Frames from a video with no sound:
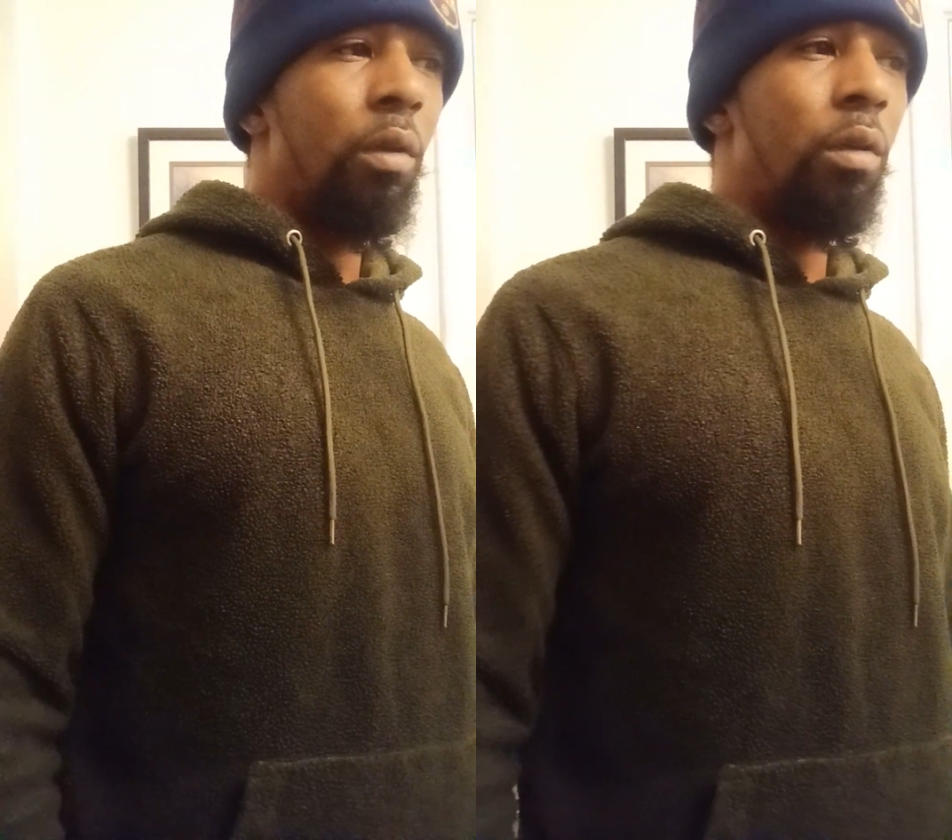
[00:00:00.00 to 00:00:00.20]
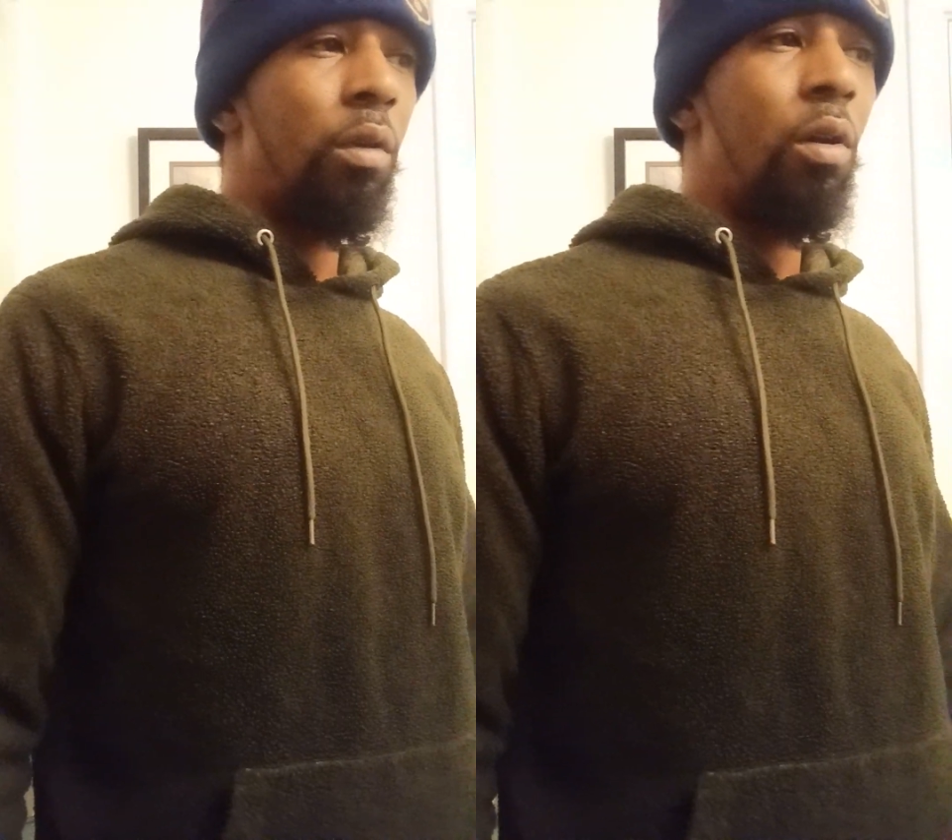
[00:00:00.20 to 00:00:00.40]

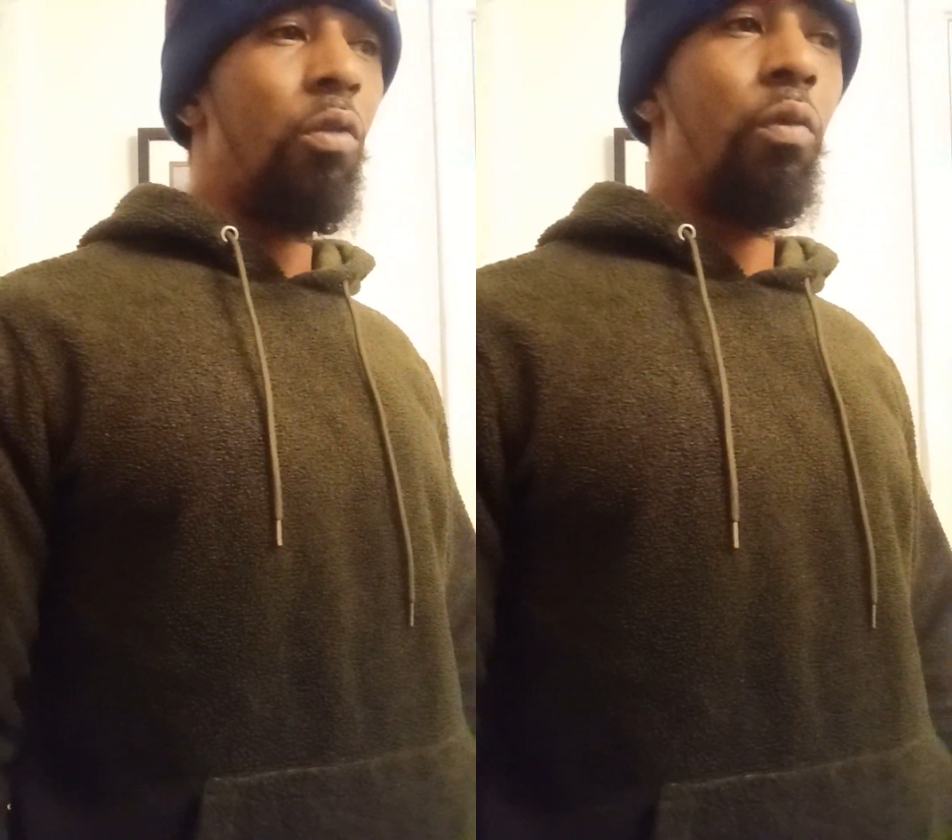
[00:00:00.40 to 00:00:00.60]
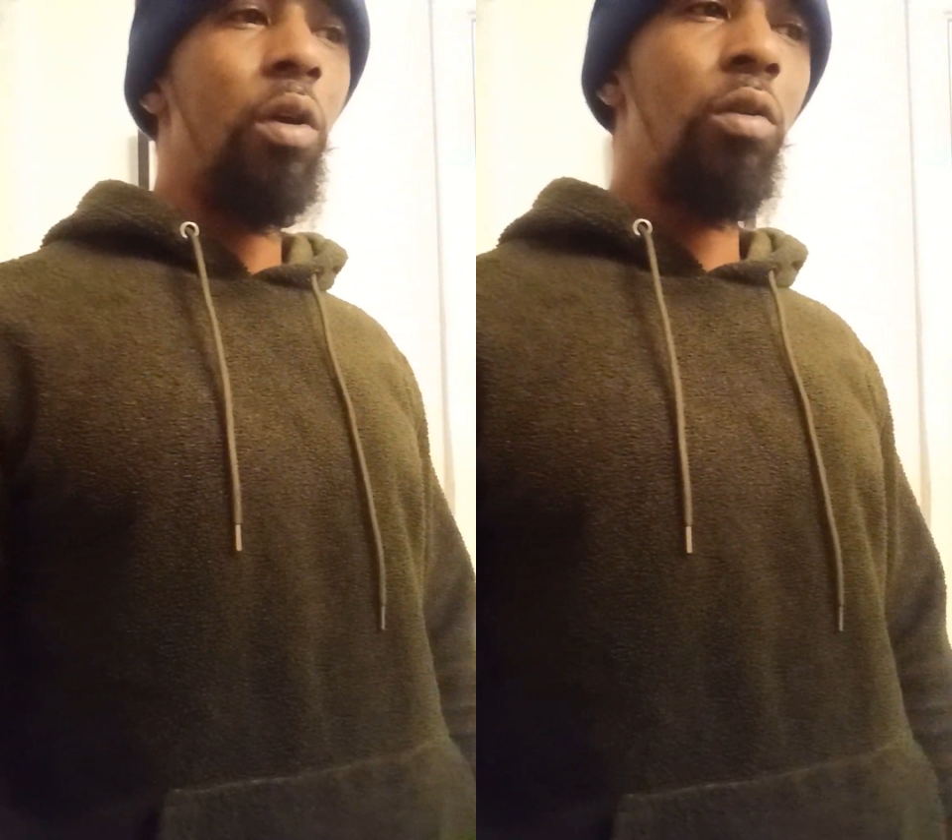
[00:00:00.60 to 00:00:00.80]
you
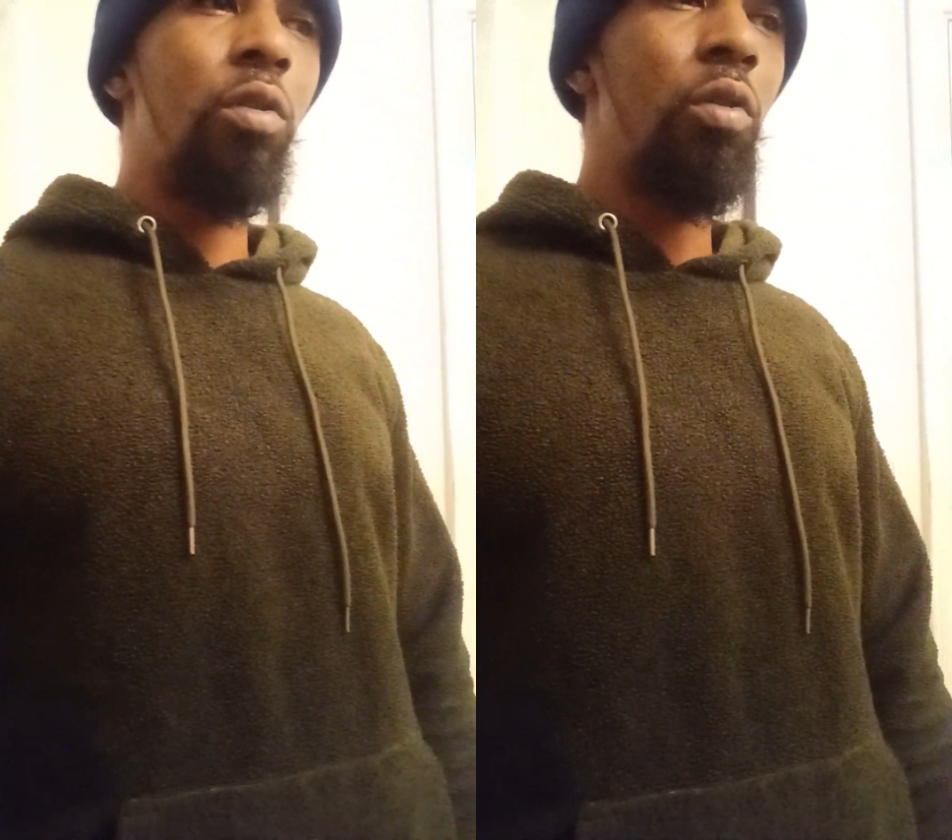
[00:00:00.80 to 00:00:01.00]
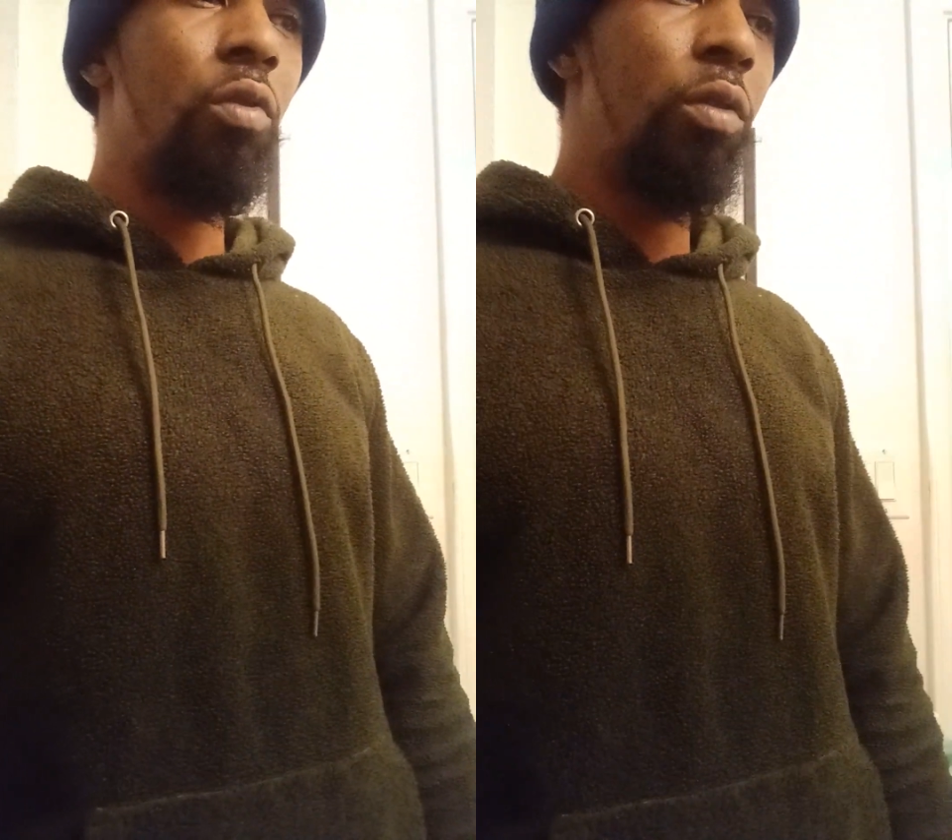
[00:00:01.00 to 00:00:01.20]
know, Real
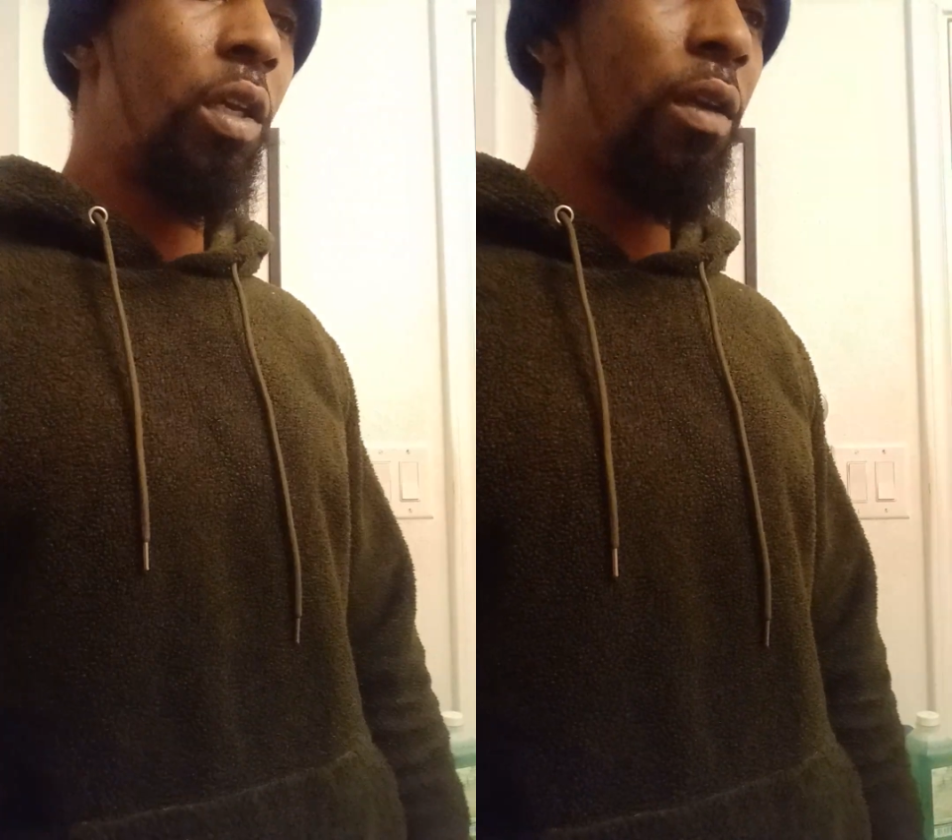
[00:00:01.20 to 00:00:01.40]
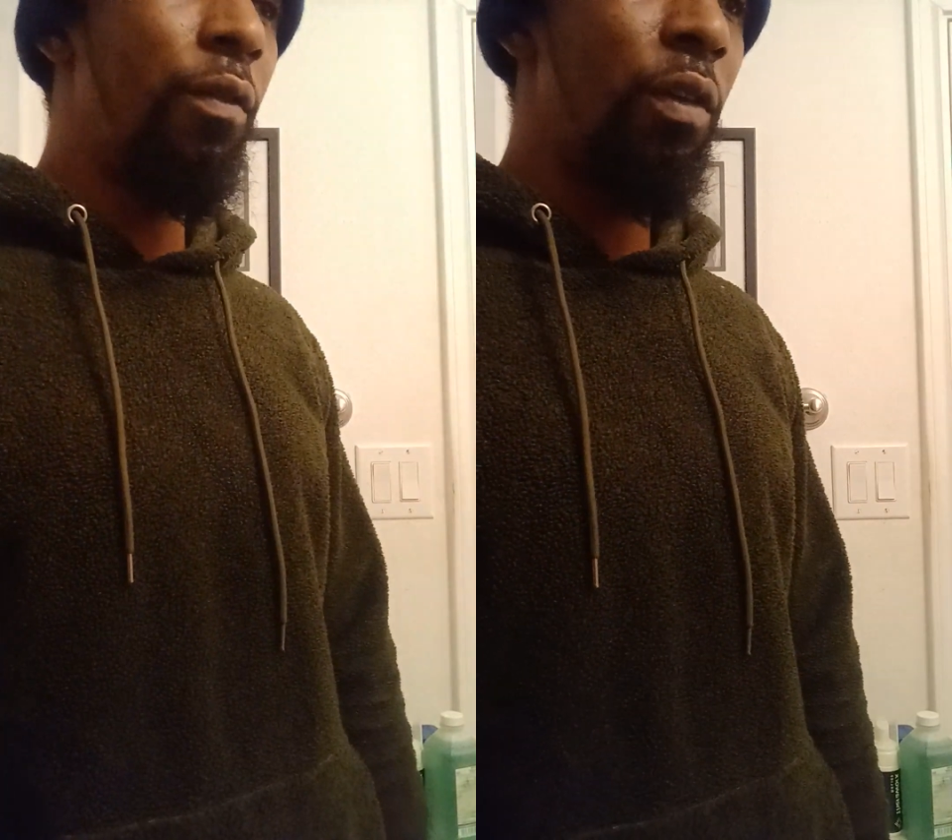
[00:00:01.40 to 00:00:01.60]
Tone
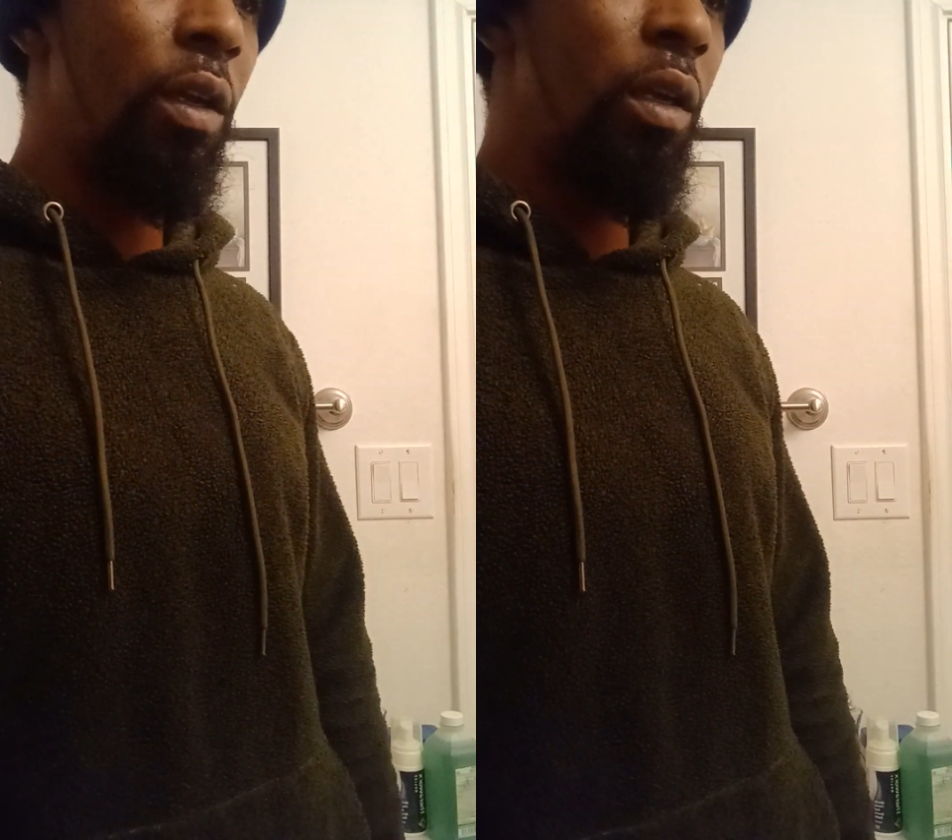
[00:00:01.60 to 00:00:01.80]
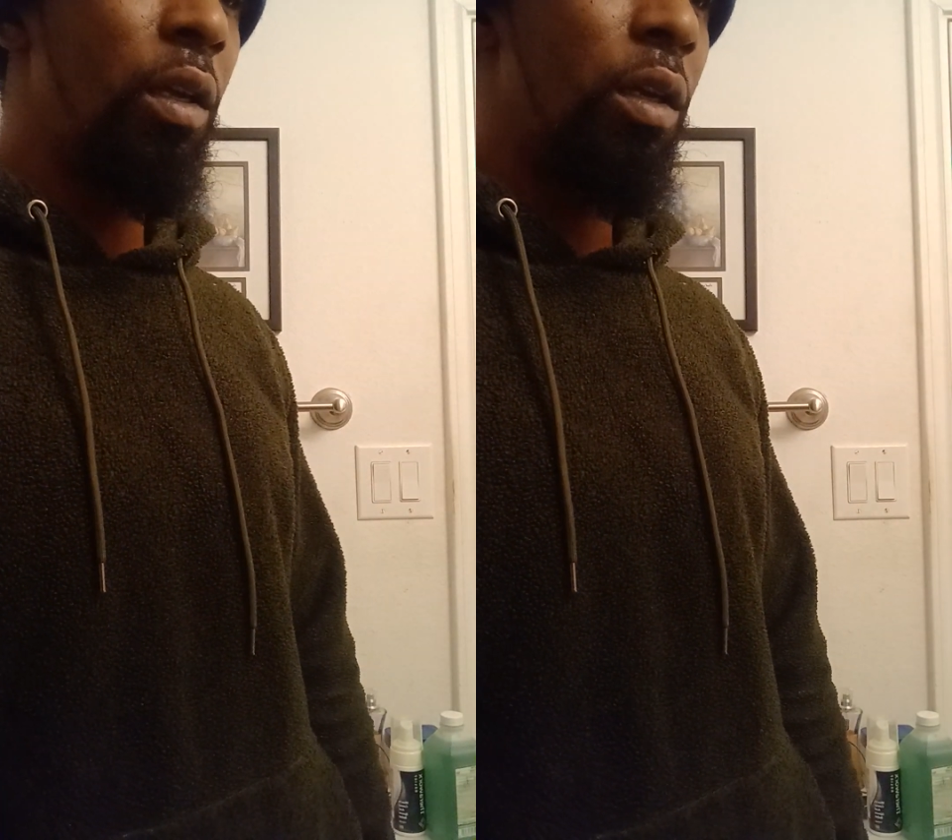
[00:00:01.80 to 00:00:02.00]

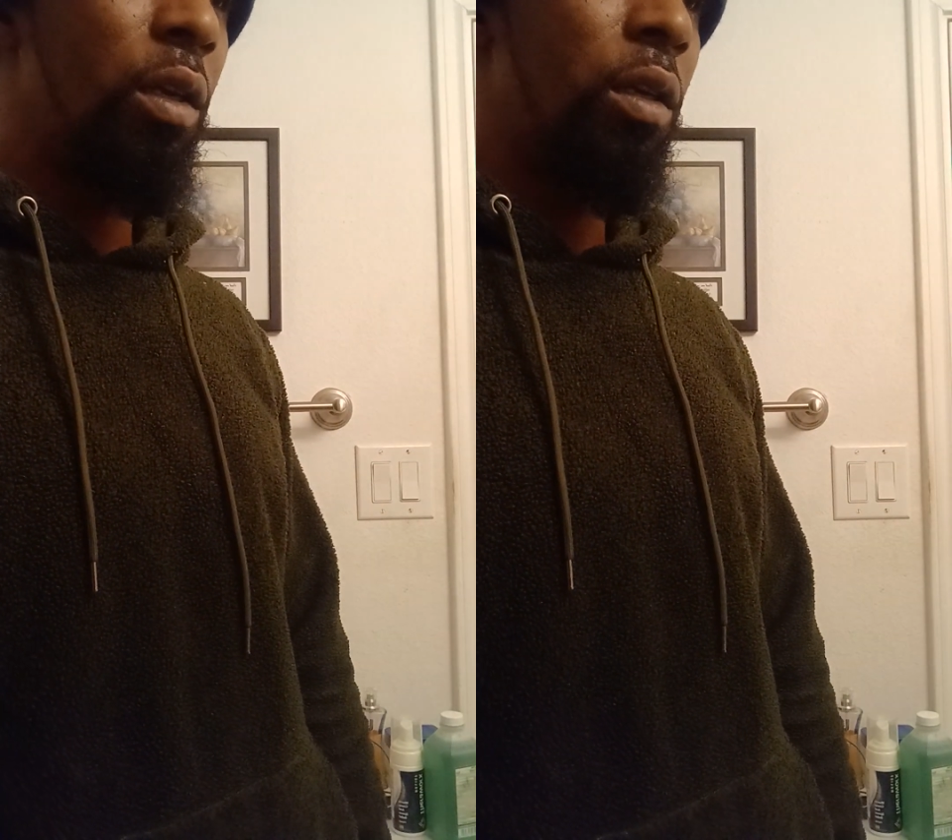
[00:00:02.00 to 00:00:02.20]
TV,